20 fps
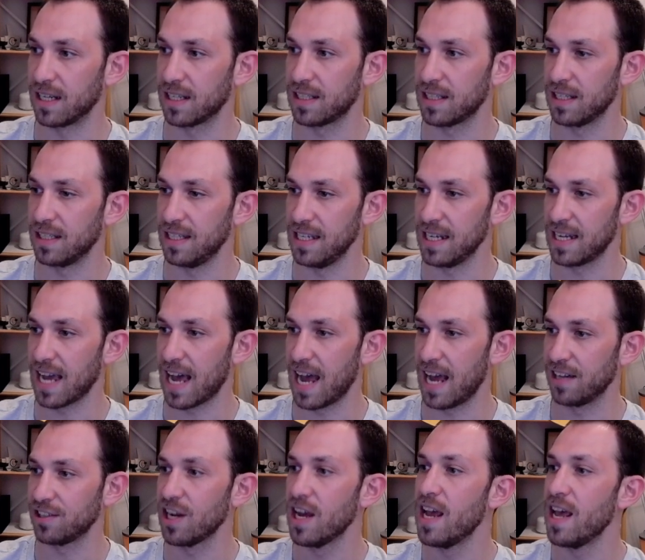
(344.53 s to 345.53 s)

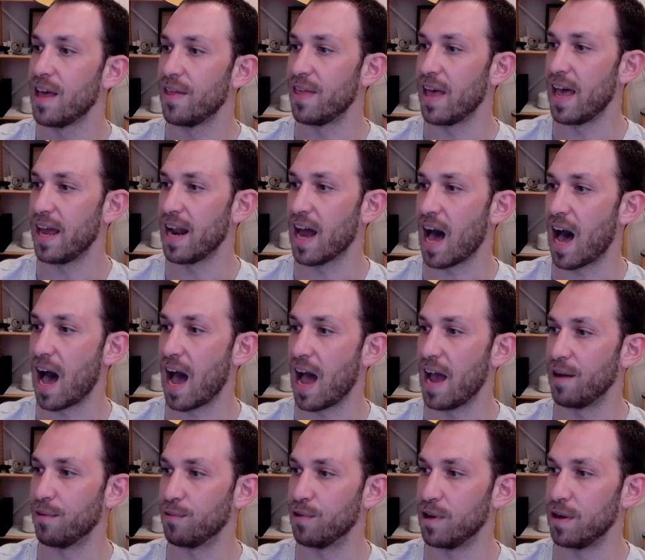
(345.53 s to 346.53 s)
Zcash, then I
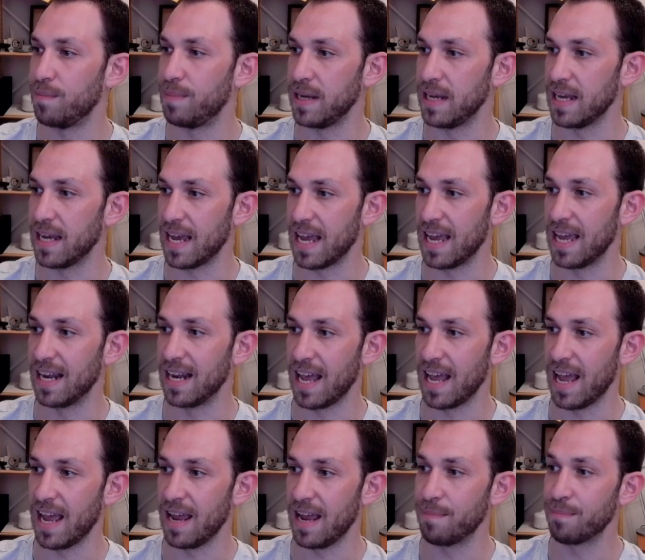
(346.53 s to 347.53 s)
would be in
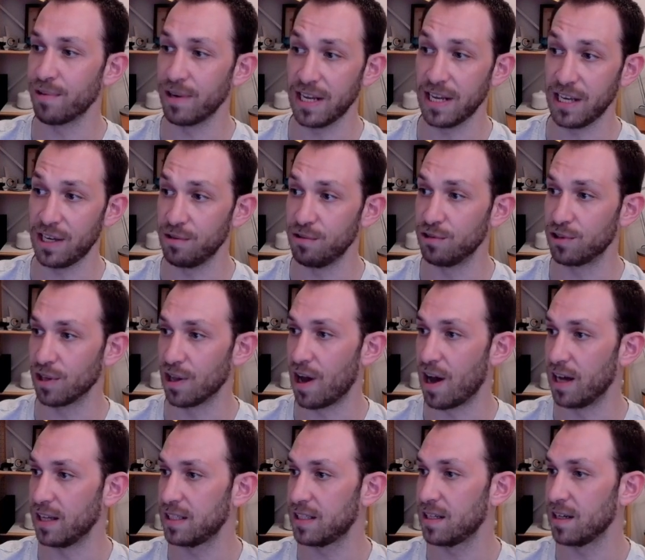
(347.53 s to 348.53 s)
a pretty huge
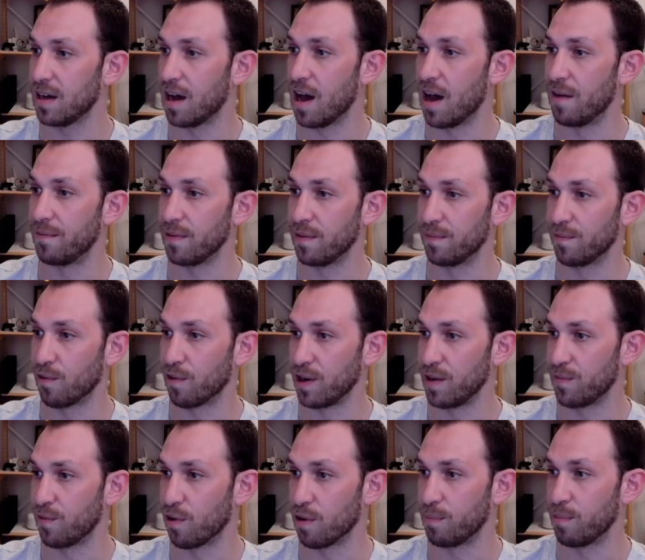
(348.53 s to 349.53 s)
loss of
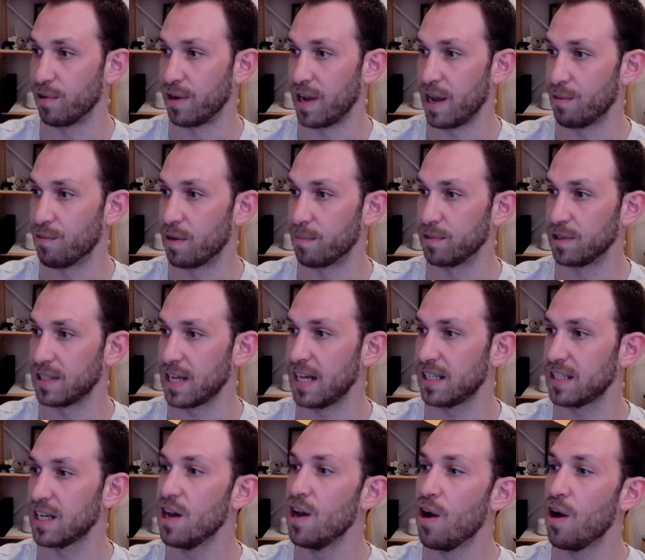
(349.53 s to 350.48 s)
44.81%